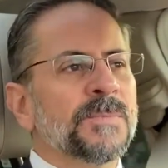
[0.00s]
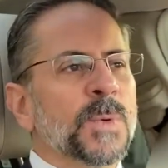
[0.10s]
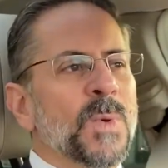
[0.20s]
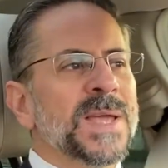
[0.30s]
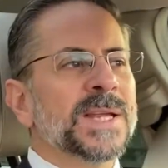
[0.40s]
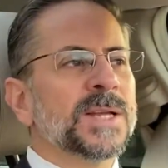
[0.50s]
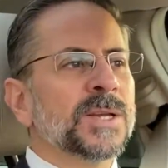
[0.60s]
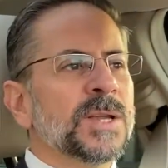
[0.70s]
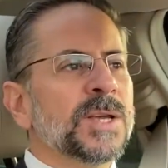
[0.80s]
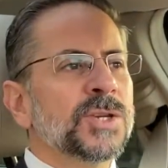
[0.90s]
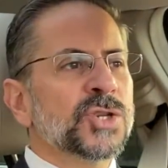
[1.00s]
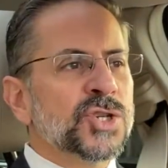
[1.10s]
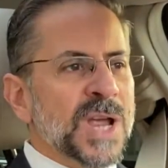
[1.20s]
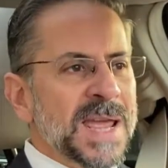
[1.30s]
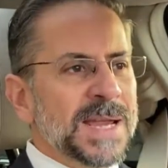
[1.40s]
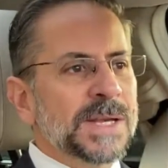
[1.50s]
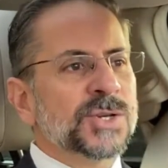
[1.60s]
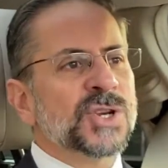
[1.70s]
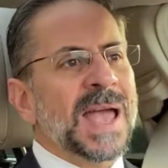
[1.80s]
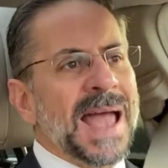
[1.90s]
We can
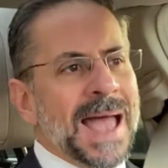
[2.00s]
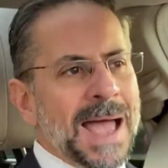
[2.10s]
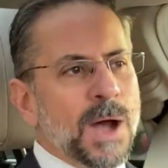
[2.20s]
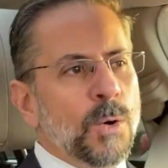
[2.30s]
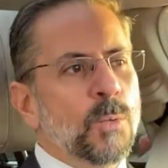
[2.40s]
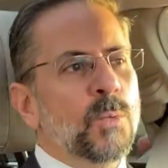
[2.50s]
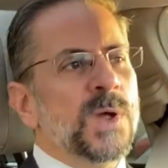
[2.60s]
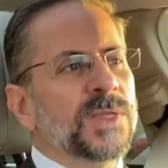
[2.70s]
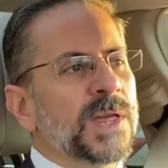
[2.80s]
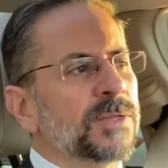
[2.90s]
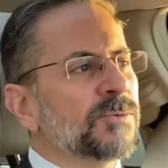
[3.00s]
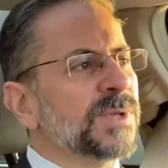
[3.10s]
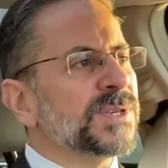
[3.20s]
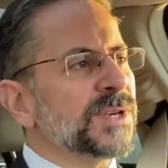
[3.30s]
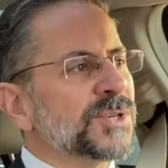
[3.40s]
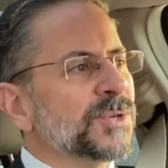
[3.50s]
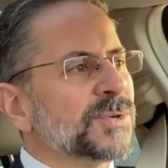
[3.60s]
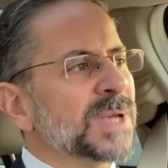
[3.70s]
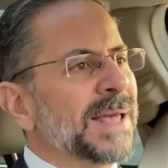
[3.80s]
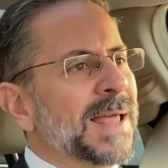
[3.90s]
change how we think through these
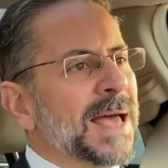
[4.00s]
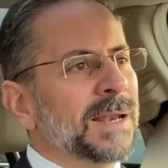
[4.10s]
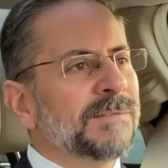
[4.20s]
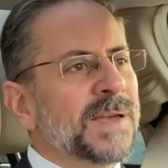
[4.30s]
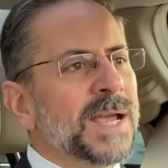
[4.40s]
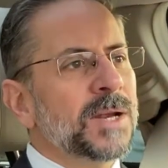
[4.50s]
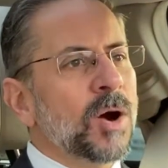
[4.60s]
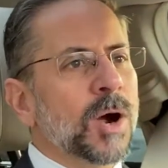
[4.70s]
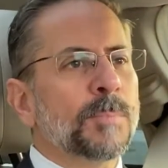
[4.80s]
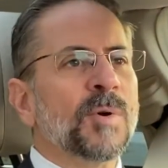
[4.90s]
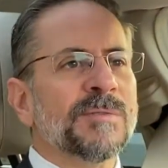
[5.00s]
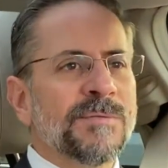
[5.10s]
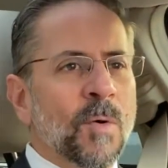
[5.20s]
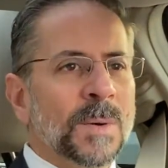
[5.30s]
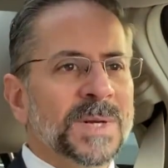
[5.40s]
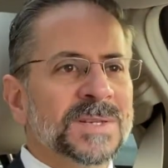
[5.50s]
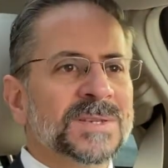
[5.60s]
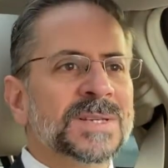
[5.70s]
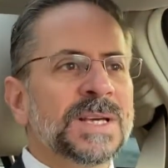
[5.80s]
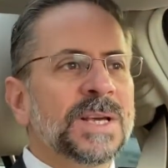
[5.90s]
issues and elevate our
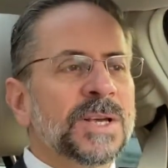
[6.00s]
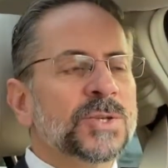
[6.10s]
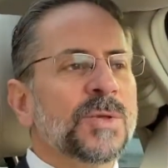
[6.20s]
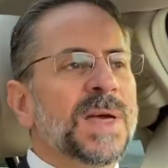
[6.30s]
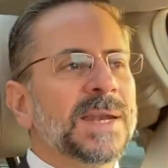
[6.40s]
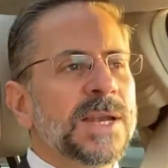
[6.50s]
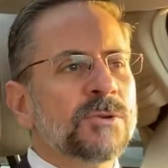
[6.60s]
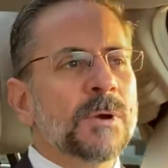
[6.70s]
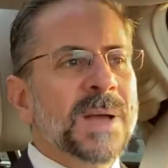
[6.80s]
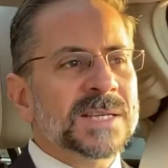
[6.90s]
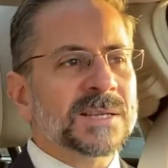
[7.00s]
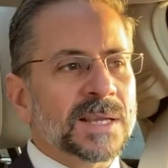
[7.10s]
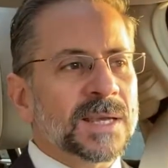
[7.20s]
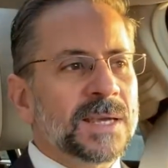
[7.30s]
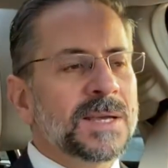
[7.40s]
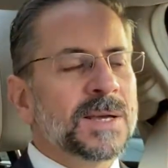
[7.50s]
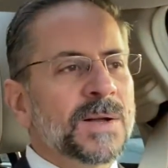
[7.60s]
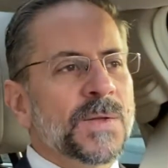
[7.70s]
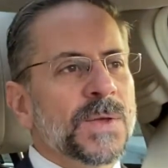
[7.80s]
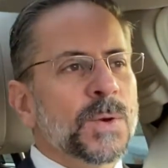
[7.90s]
performance so that incrementally
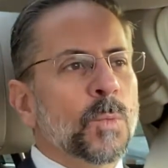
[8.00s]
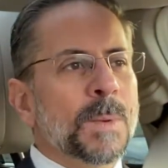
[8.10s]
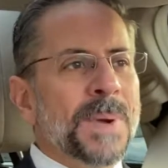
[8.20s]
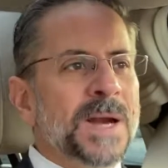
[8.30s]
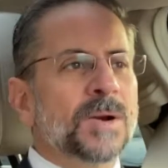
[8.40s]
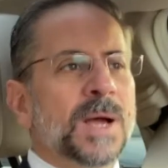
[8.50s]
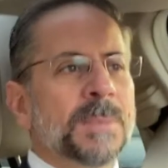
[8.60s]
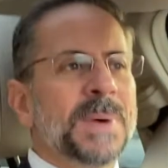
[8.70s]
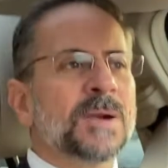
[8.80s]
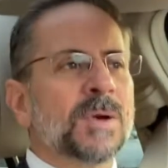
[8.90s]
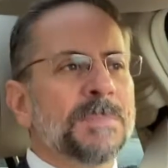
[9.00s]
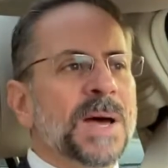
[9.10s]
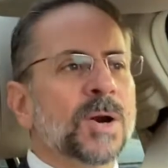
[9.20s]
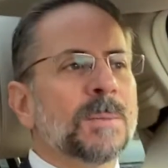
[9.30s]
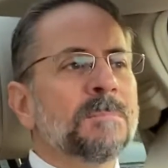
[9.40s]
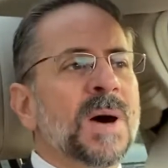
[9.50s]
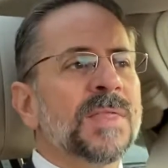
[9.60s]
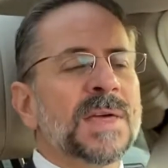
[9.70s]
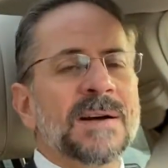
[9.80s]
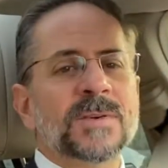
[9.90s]
we're better and better and better
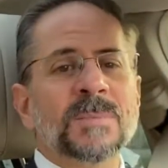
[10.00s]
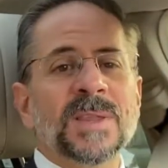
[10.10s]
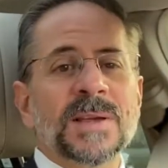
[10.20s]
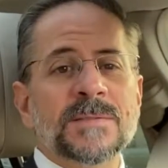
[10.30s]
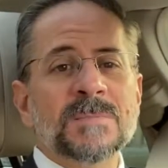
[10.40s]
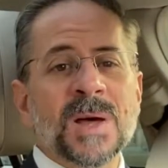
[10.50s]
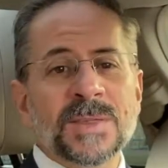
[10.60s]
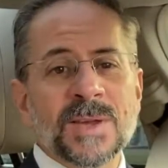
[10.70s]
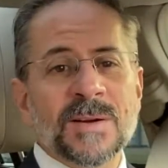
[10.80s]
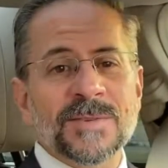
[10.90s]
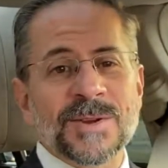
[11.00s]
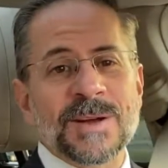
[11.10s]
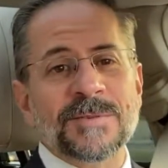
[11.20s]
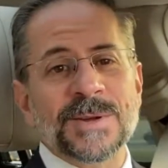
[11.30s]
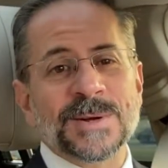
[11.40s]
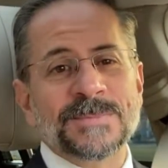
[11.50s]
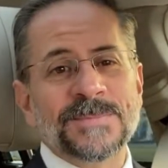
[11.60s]
month after month after month, year after year after year.